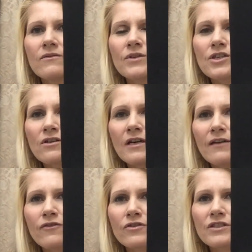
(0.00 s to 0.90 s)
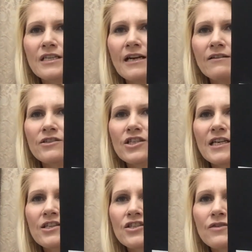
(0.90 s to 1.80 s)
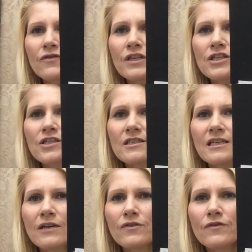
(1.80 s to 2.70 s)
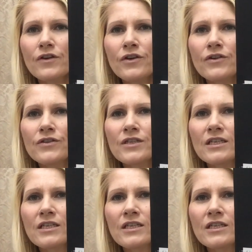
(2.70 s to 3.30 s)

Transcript: which I have crossed out and changed to finishes and FFOs,